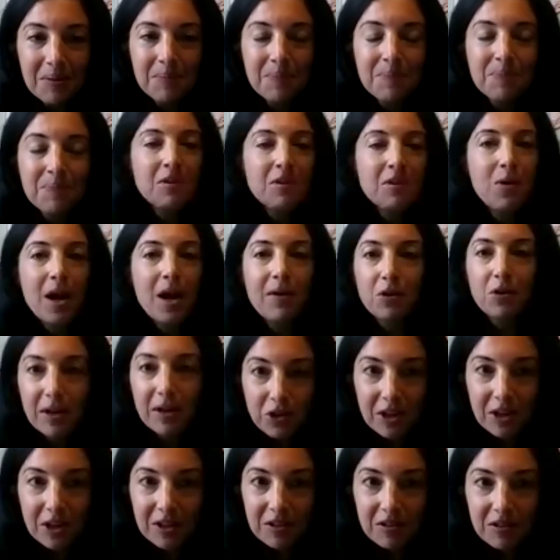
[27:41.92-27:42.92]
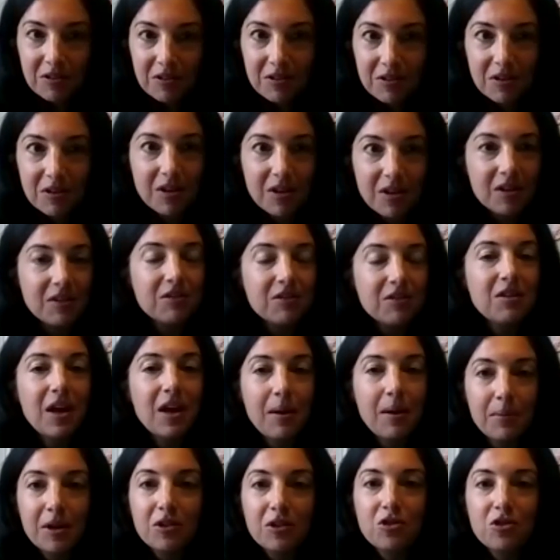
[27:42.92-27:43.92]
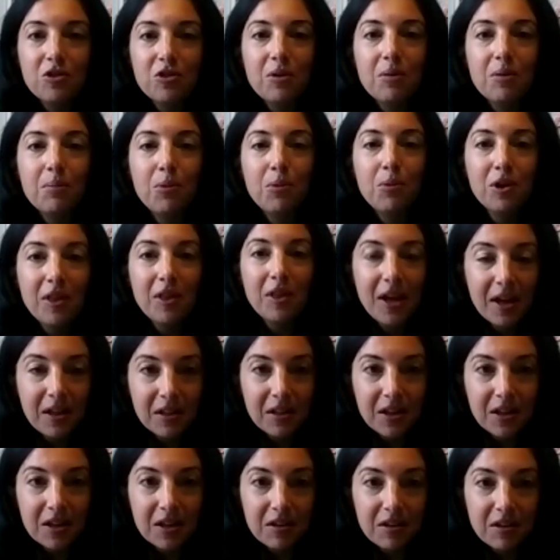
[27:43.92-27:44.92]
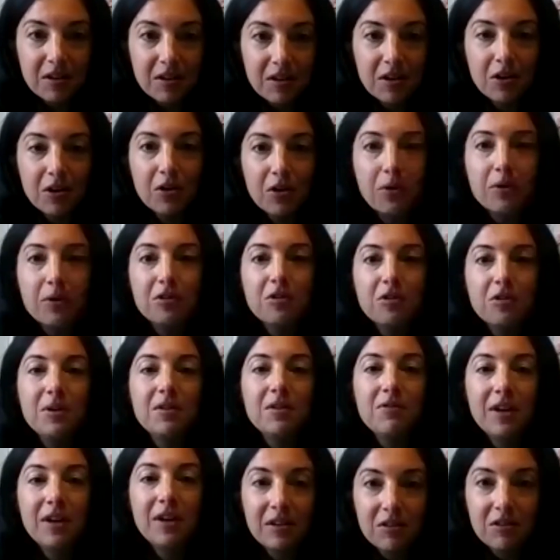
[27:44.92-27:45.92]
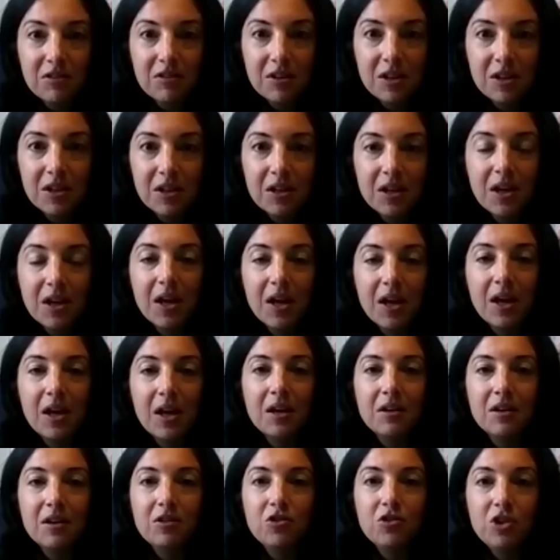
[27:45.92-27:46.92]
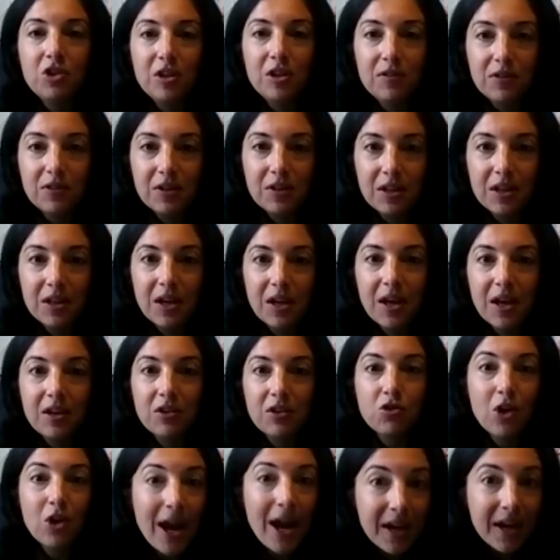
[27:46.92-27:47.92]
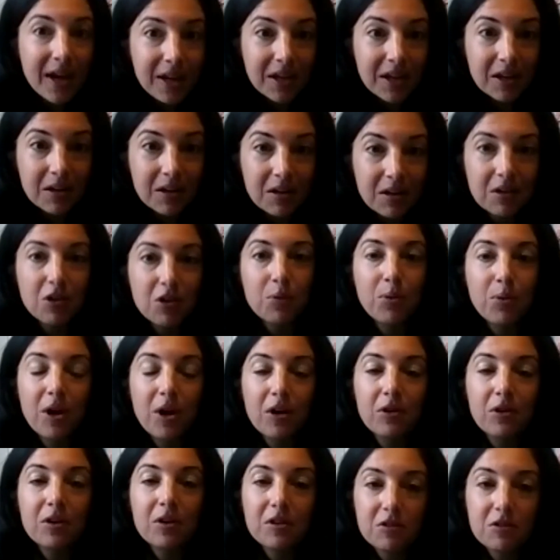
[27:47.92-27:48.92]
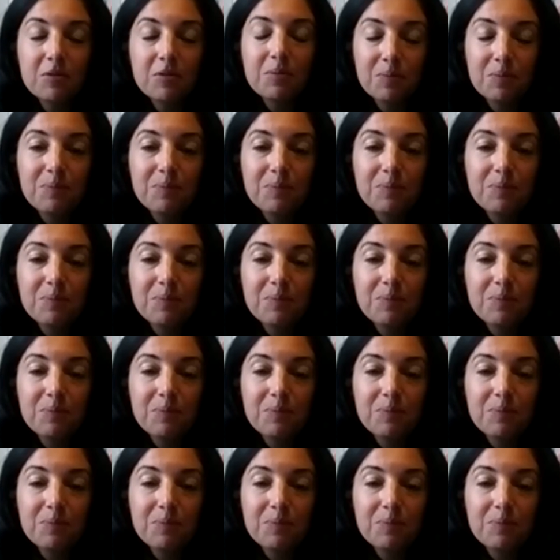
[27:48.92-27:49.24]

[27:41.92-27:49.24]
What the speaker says: you have your metrics, it's that much more likely that you're going to be advancing and achieving and tracking your progress.